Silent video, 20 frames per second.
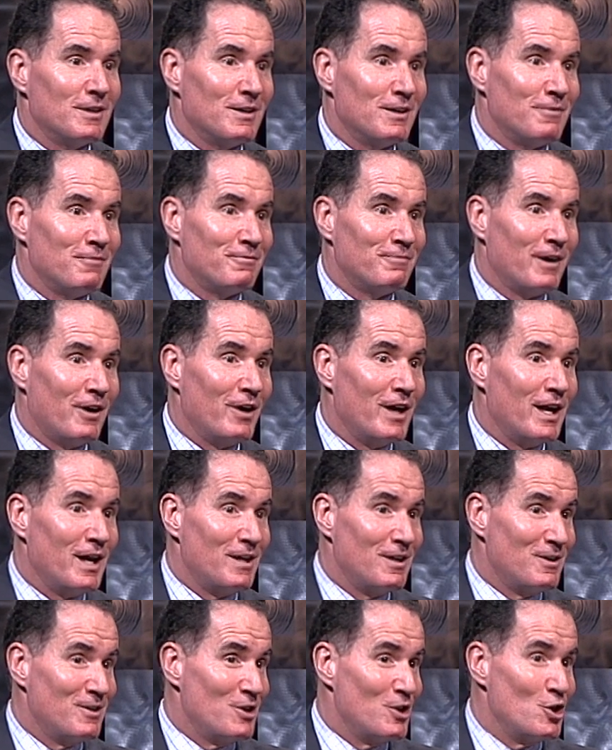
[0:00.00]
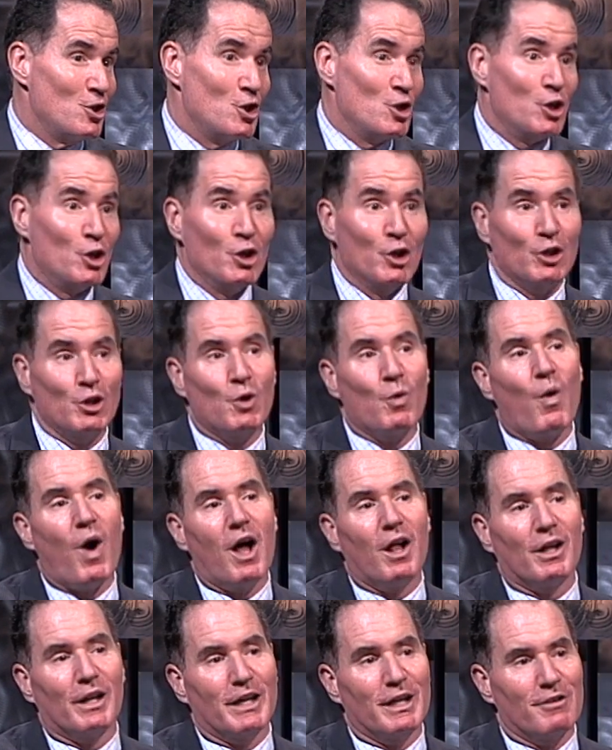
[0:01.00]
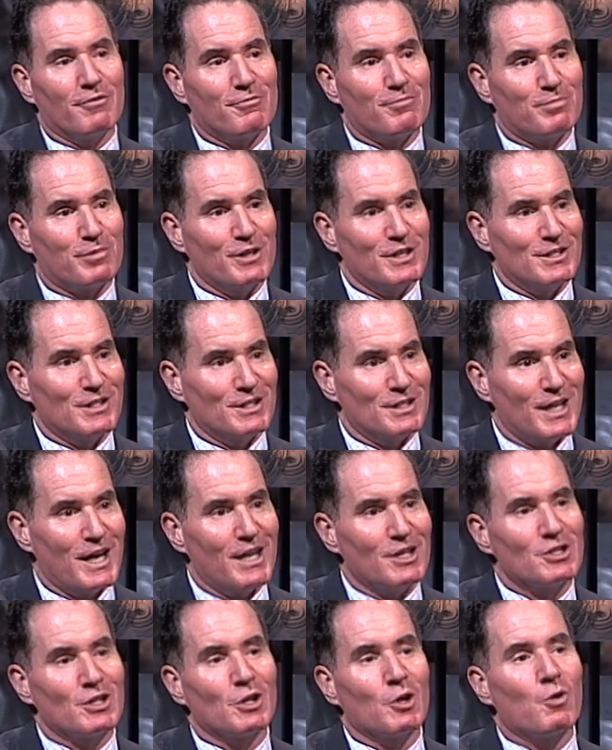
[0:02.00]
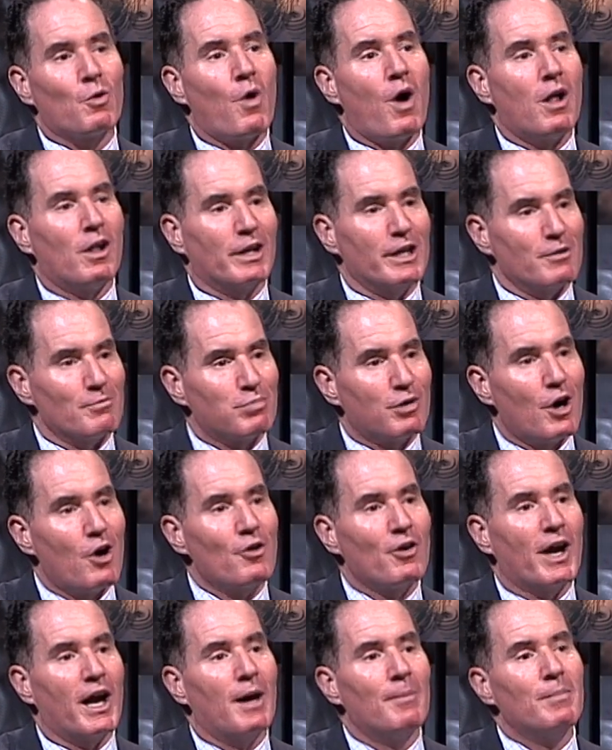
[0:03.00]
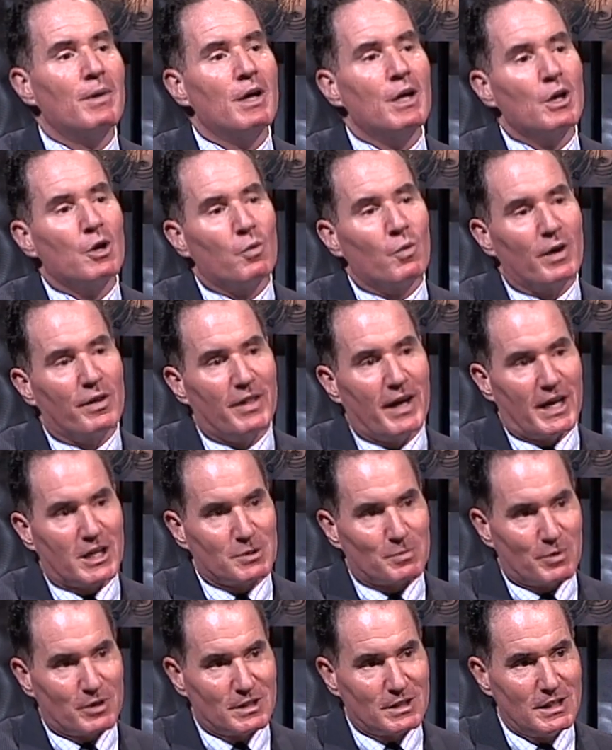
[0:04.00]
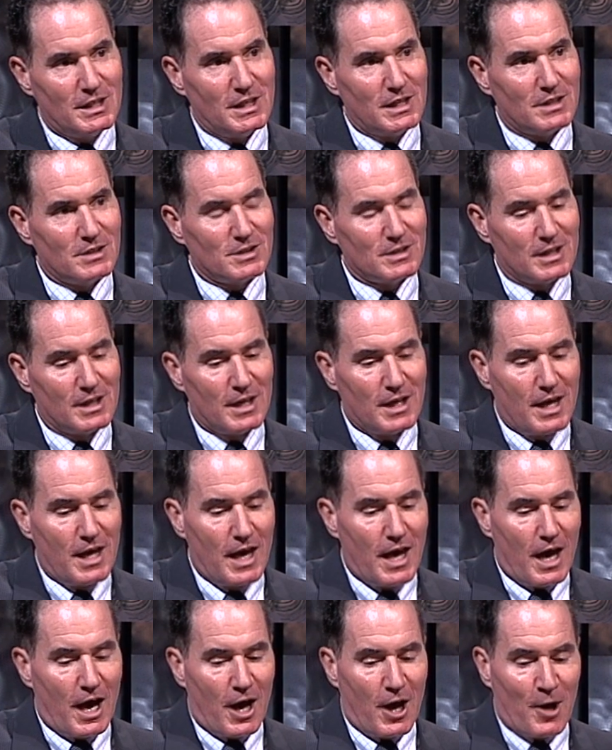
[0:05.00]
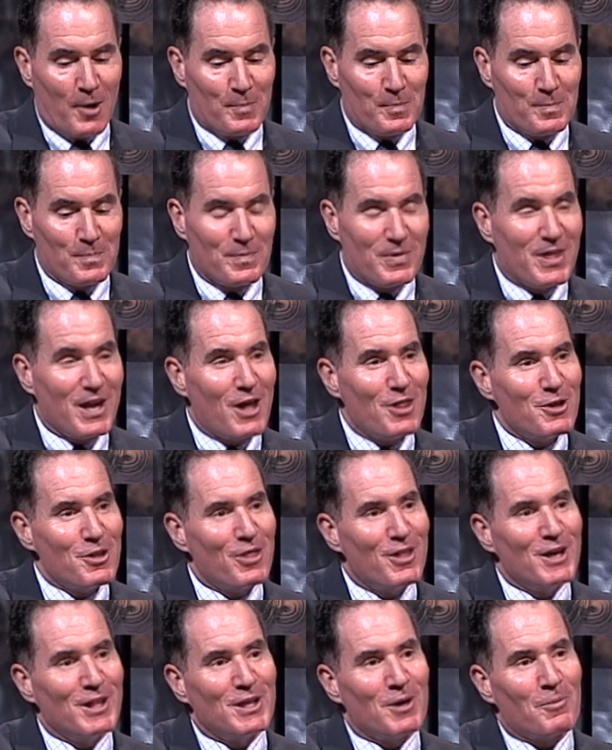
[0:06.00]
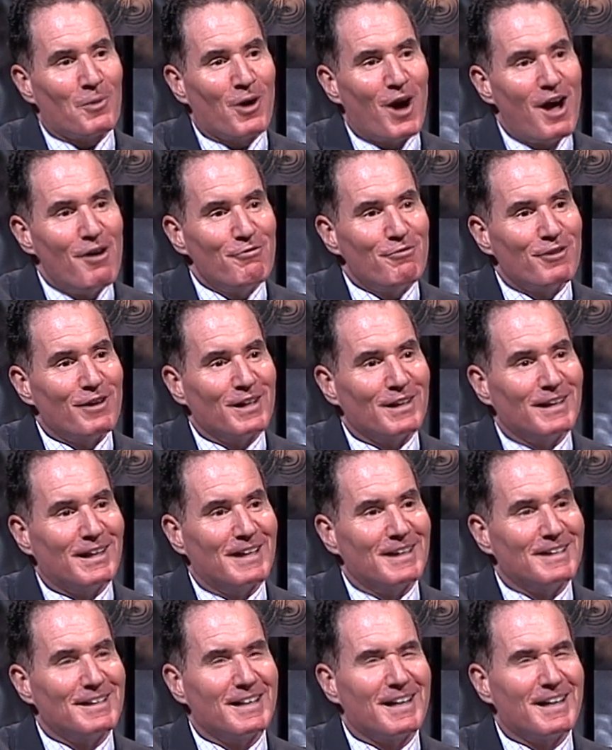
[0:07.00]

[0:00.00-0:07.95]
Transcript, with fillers: a very good quality of presentation, quality of program with expertise. Um, the other thing that we're offering that